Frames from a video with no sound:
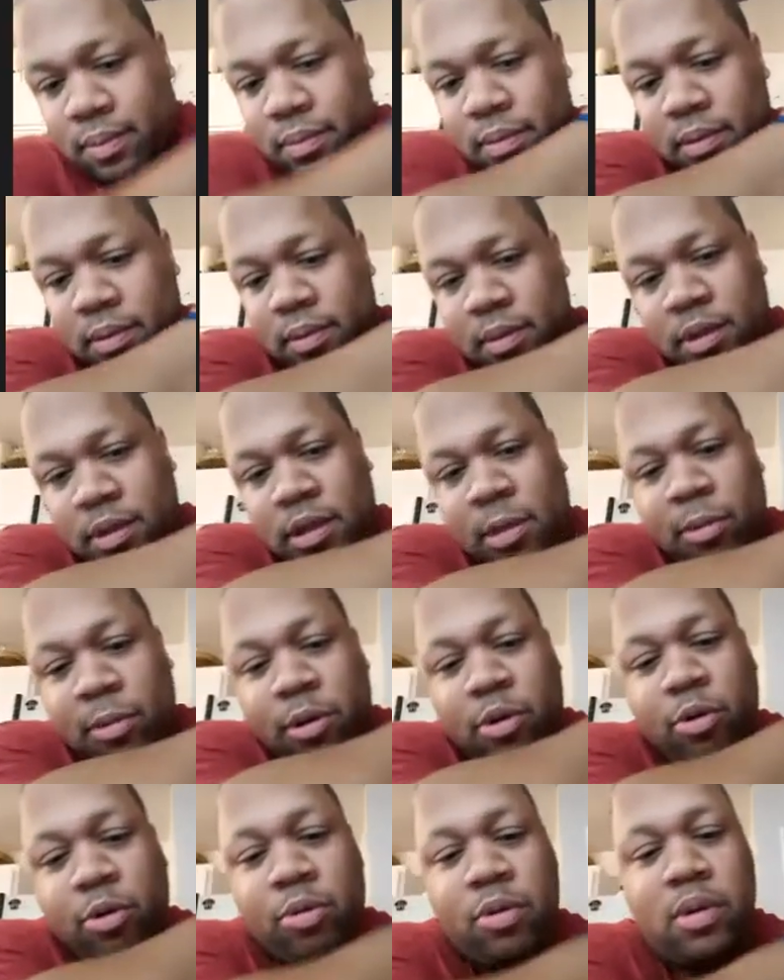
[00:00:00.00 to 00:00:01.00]
Someone
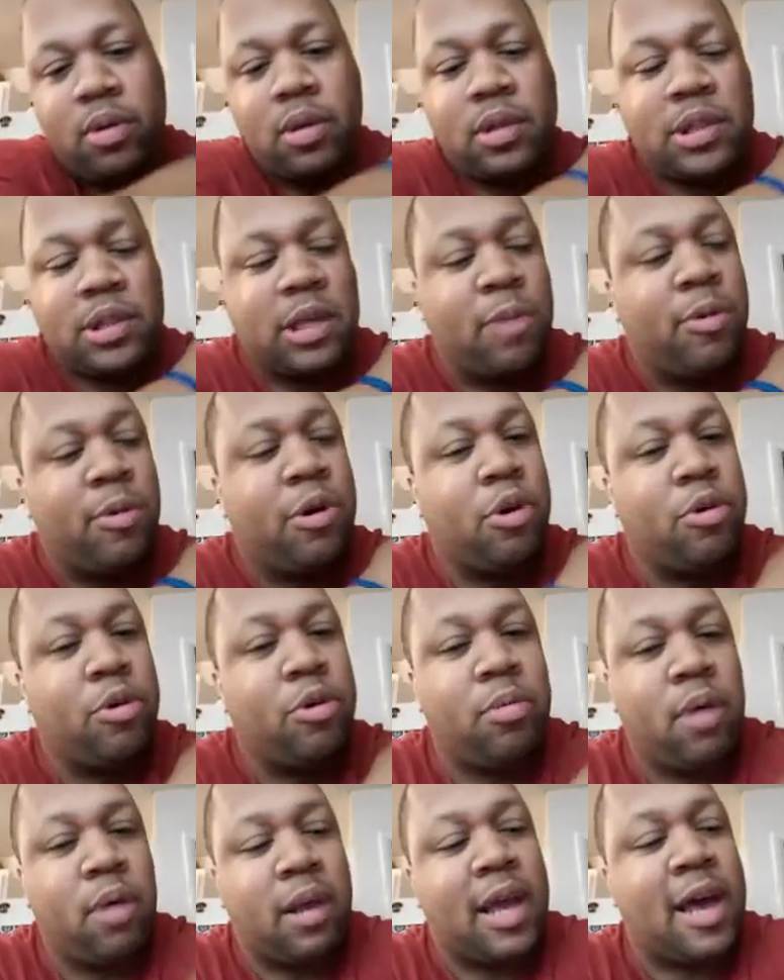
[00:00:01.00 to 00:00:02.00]
who
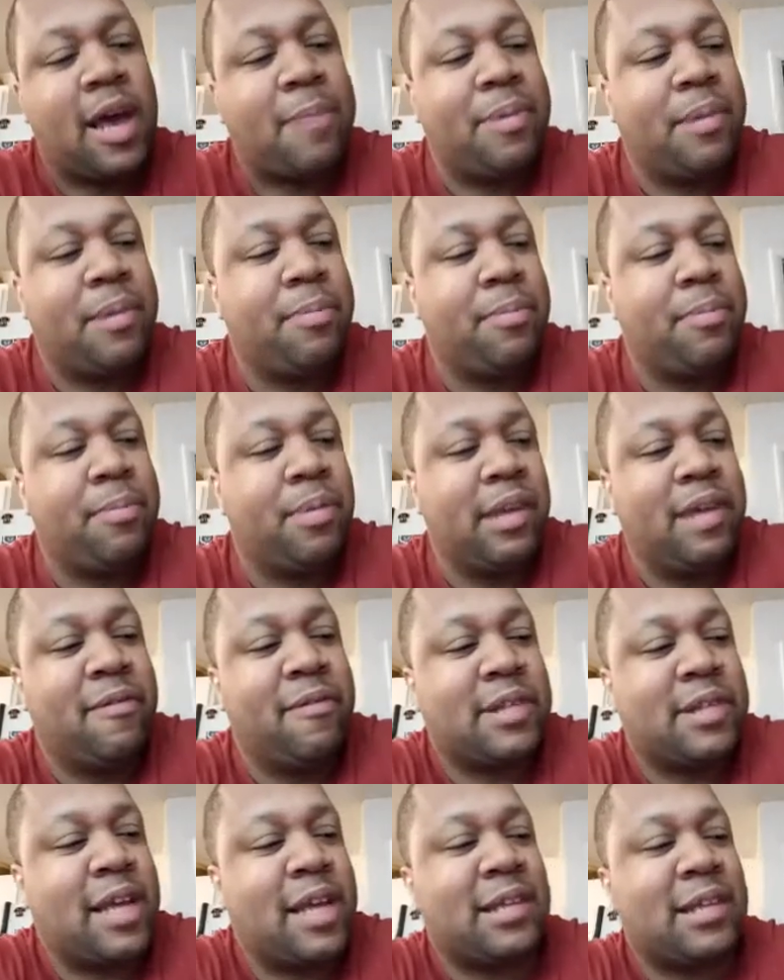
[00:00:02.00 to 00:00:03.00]
a lot of people believe
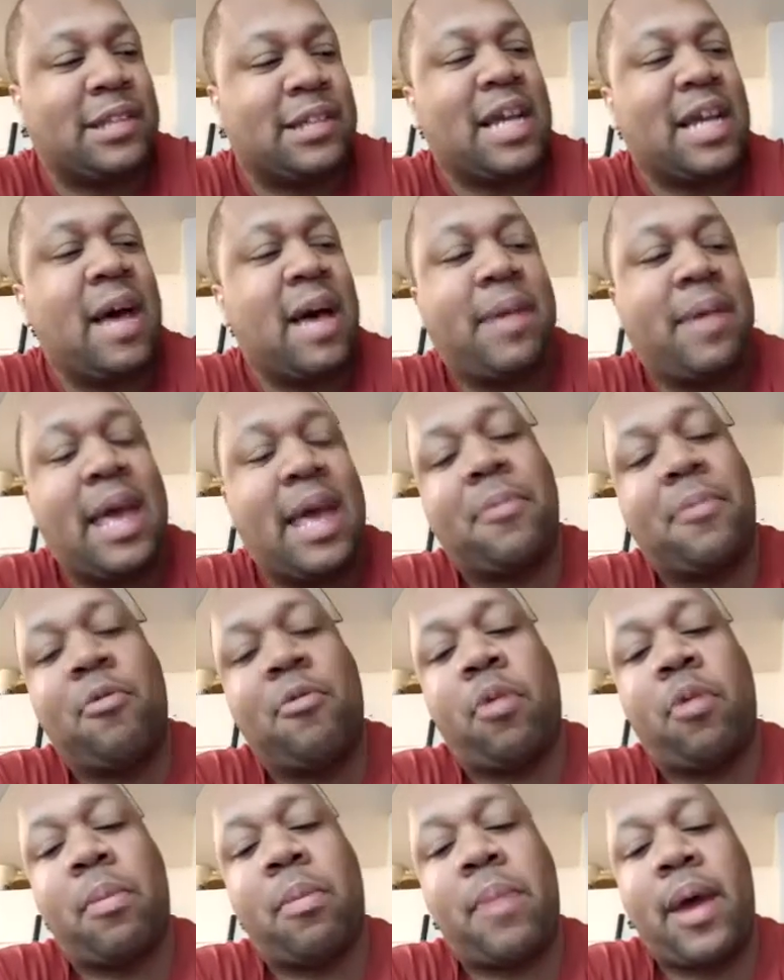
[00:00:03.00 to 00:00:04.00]
was like a stopgap
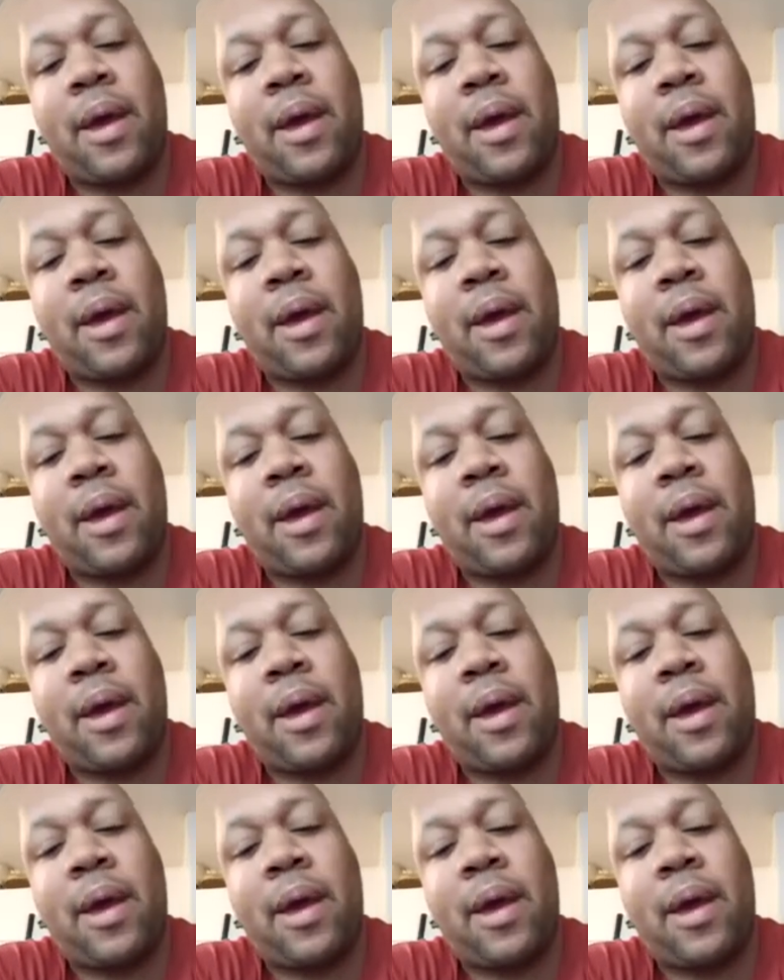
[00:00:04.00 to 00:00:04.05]
quarterback.